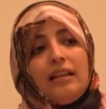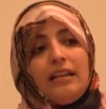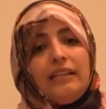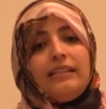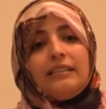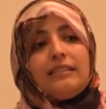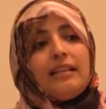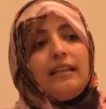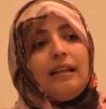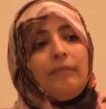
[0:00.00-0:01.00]
comes
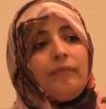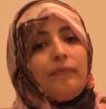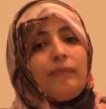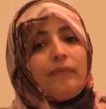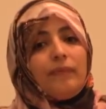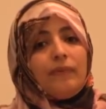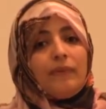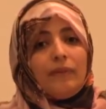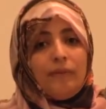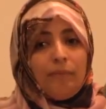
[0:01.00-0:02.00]
back to its
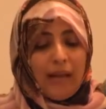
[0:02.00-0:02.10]
normalcy,